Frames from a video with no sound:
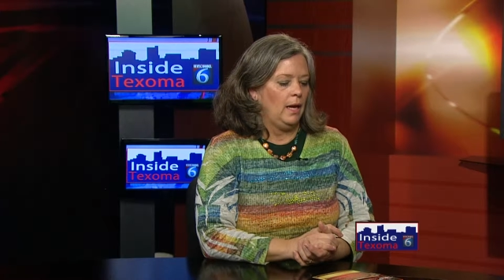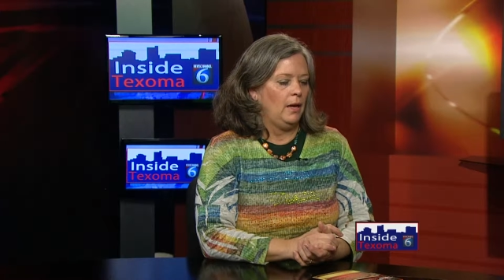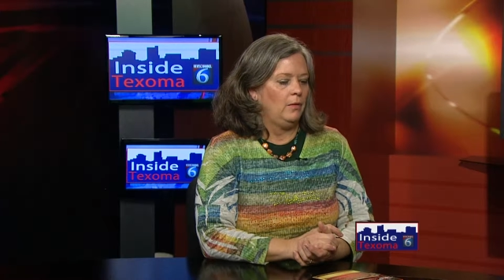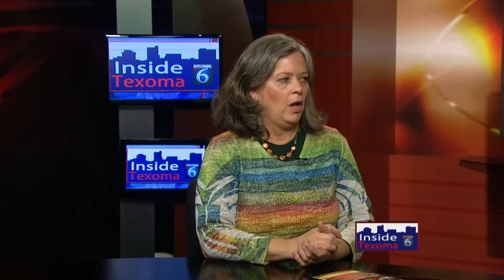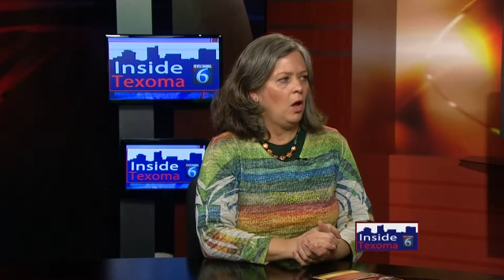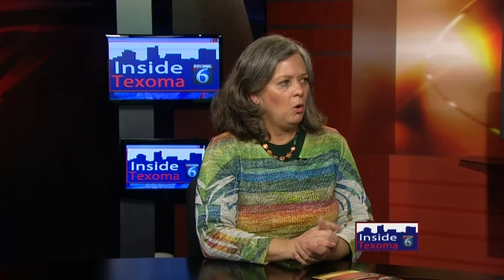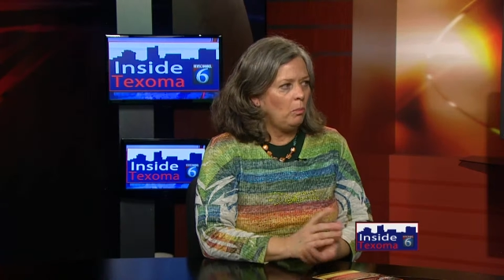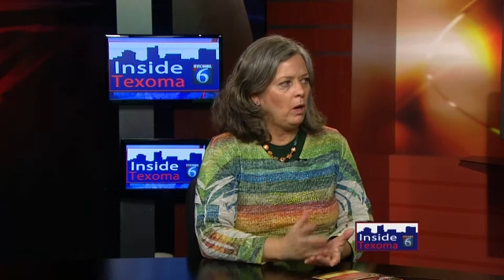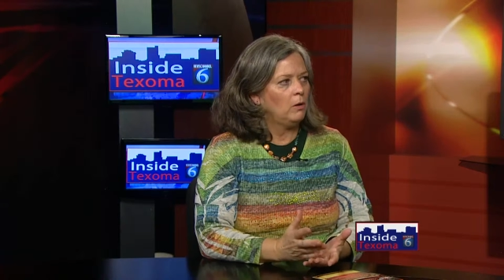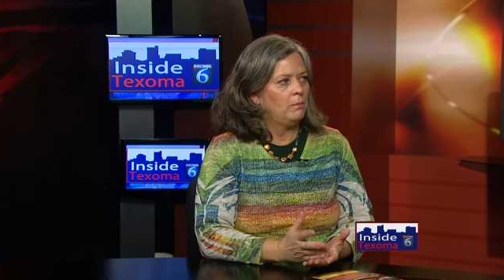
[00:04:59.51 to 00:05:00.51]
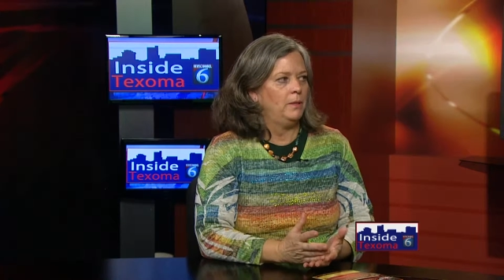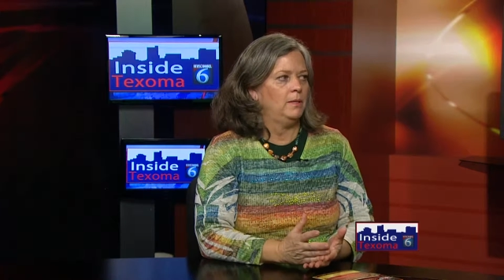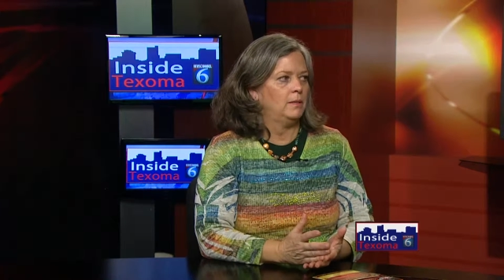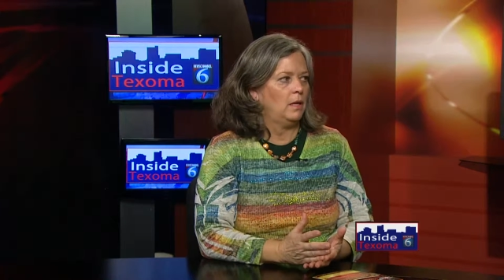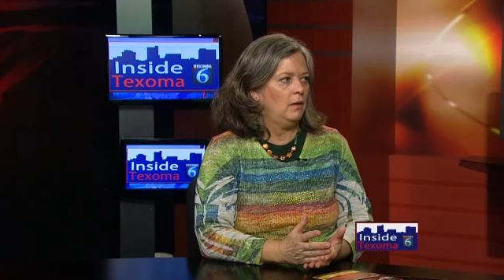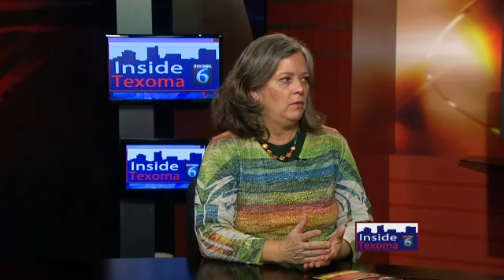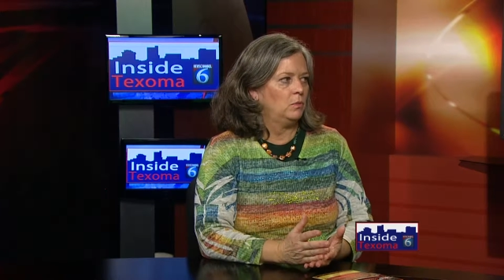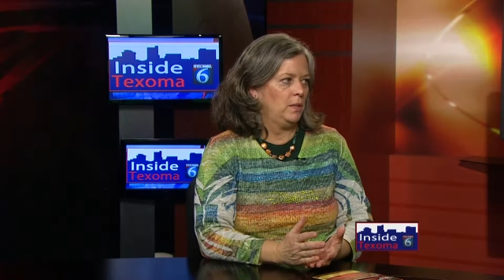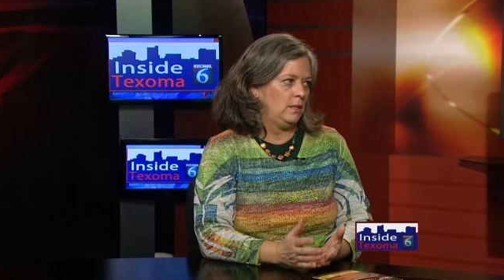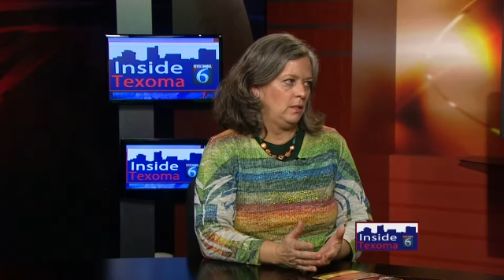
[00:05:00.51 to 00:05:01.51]
And the whole purpose of the
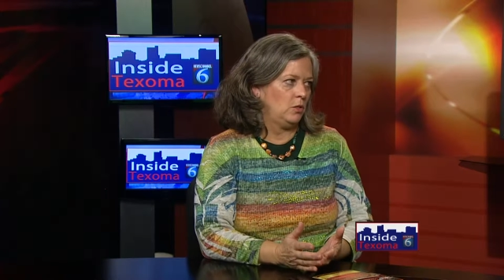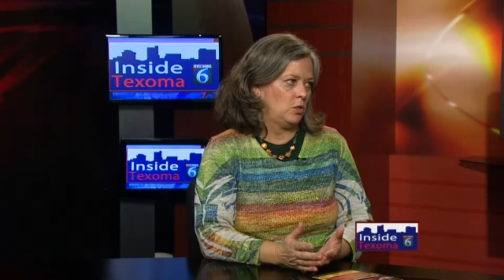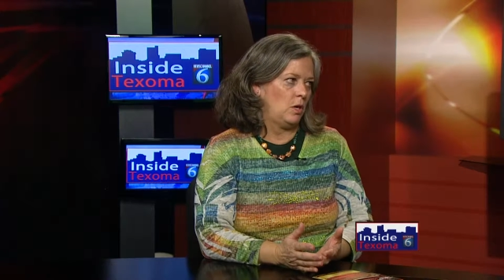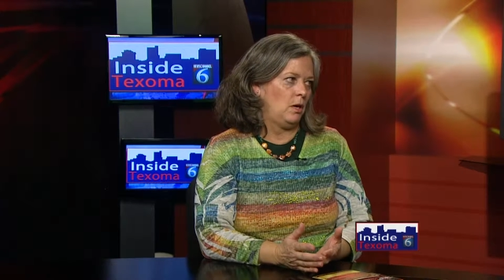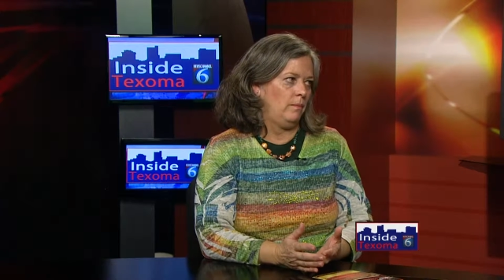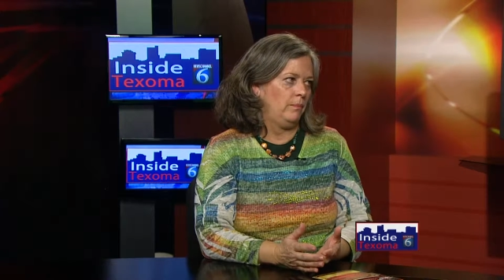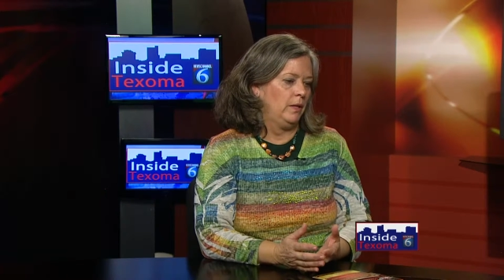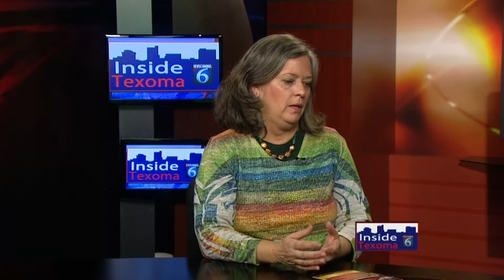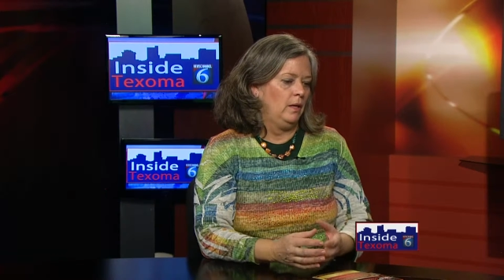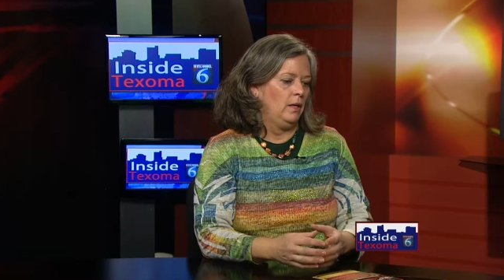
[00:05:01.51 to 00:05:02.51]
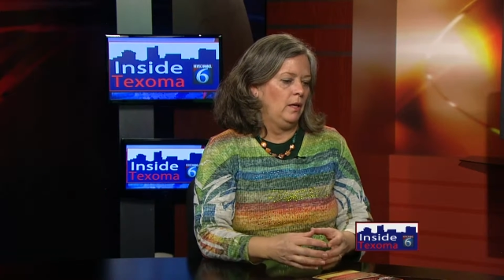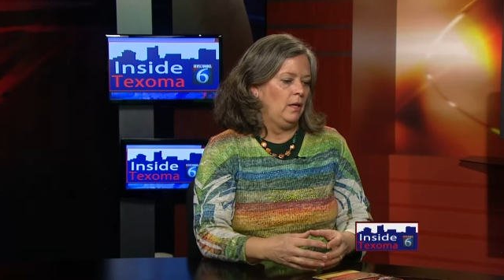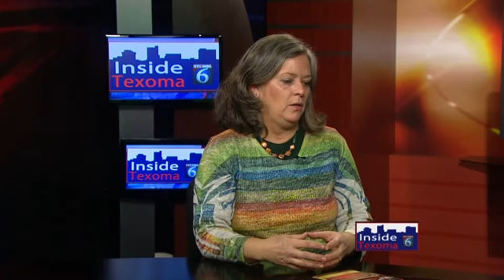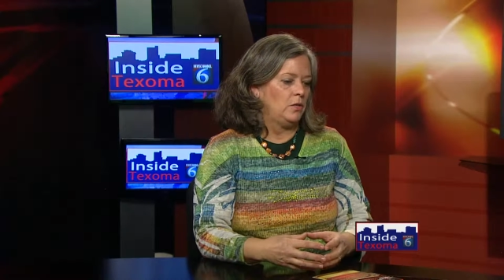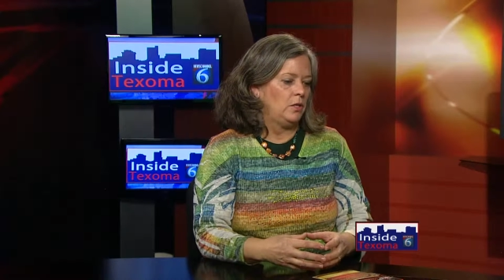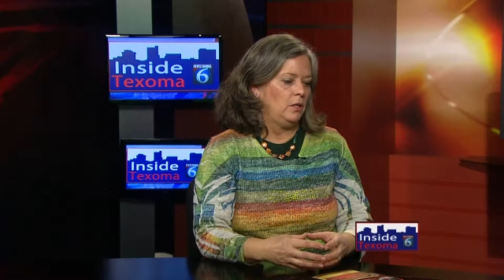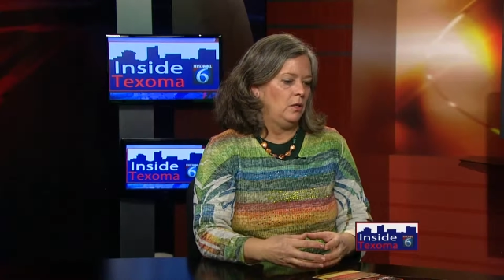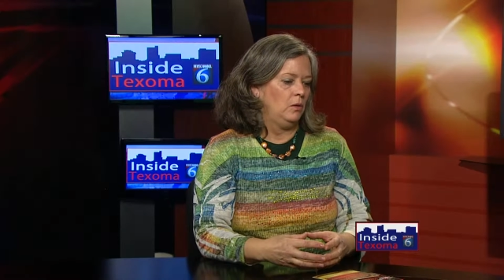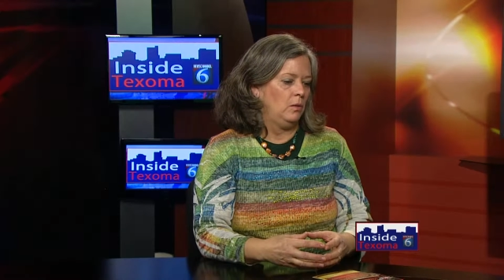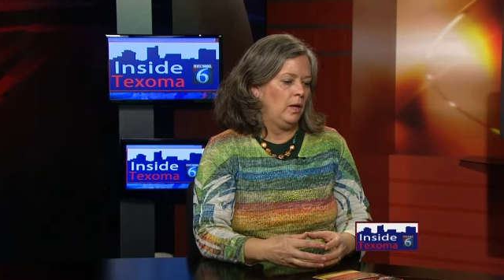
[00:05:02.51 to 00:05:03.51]
resale shop is
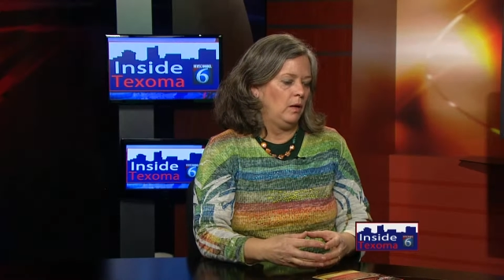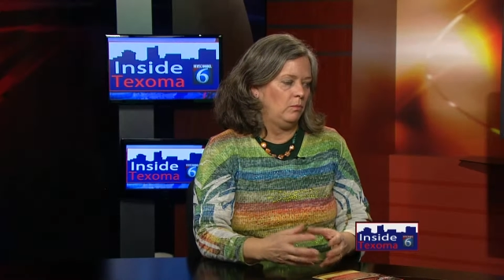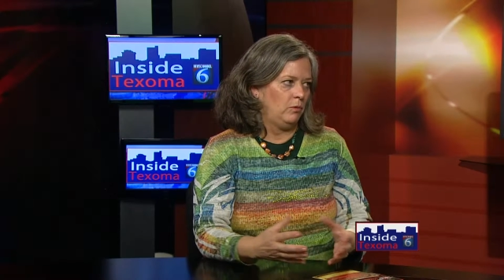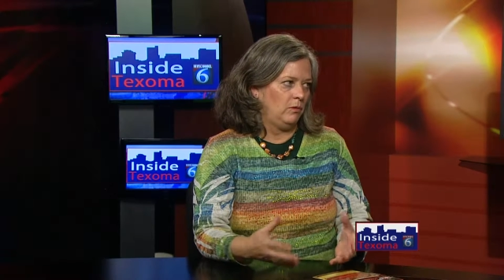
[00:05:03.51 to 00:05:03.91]
to help